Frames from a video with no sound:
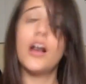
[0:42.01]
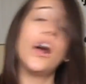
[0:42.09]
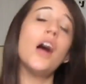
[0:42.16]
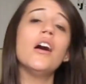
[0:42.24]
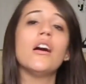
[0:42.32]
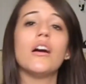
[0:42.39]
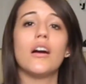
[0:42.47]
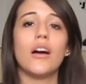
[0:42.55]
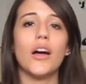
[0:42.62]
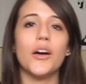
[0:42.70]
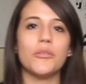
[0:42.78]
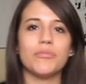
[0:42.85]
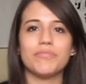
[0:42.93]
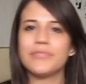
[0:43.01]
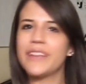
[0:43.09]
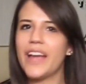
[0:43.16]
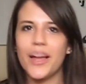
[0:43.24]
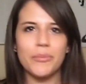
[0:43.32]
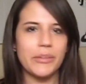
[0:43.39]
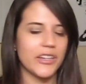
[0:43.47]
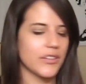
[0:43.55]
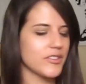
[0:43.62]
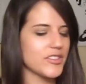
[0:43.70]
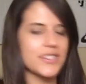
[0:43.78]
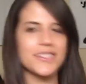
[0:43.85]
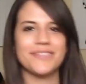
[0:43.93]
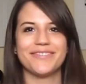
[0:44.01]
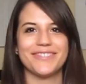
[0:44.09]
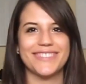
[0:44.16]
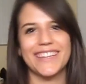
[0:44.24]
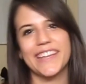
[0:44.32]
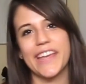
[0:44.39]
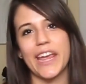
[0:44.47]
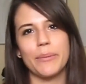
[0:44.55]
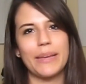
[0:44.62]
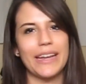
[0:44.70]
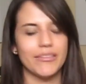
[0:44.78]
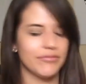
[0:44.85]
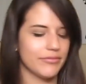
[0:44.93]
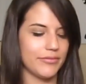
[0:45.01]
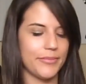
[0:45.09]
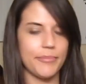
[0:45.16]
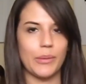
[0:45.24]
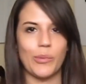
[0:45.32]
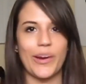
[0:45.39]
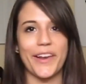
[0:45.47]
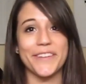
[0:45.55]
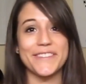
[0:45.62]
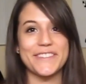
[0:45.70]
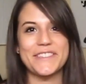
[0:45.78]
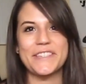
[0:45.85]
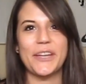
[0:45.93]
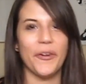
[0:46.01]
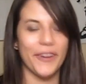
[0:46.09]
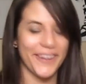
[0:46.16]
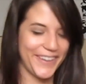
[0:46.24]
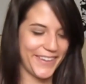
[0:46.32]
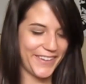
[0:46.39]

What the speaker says: Huh? Oh, yeah, I'm here, just gaming. I mean, what else is new?